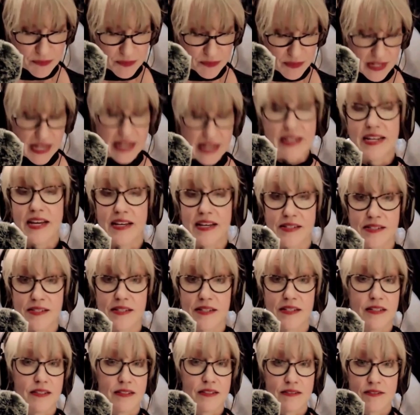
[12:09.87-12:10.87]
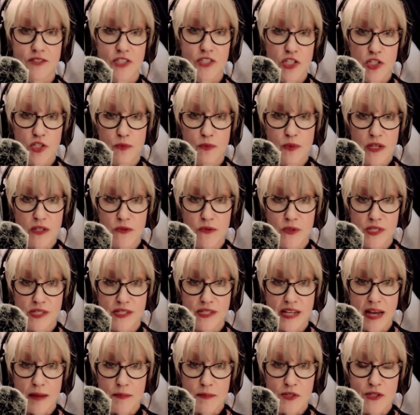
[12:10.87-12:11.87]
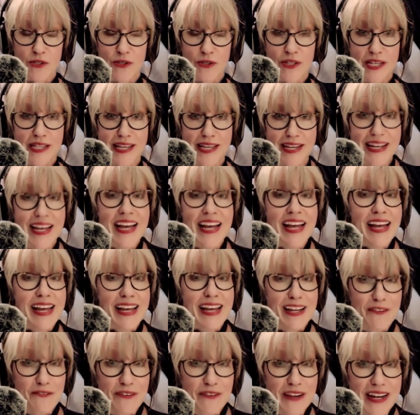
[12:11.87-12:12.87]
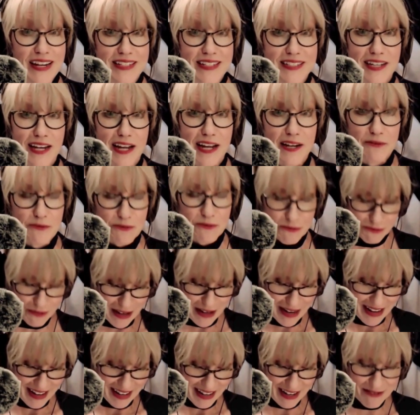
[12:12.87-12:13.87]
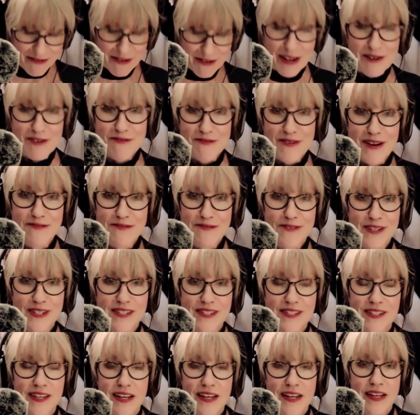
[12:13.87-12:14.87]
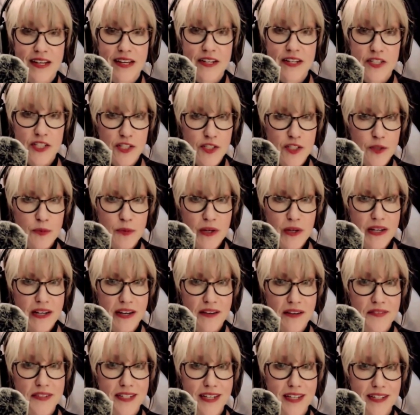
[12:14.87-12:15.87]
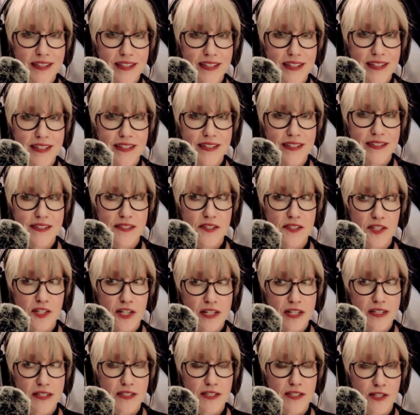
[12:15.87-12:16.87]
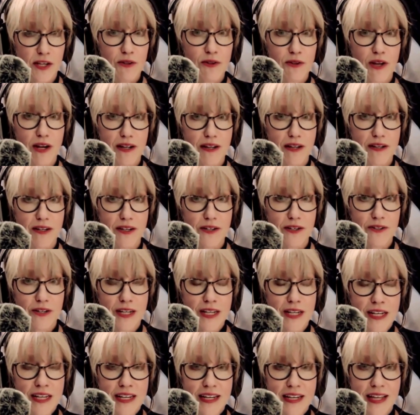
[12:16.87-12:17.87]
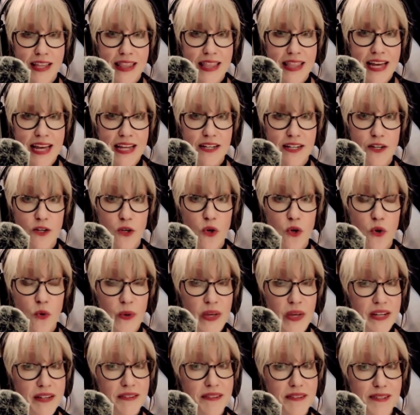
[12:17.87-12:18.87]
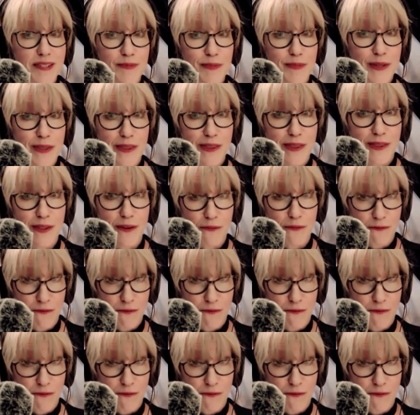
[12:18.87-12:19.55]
And yes, that gingerbread was absolutely a thing. In fact, I read a reference. Gingerbread evidently started so long ago that Queen Elizabeth I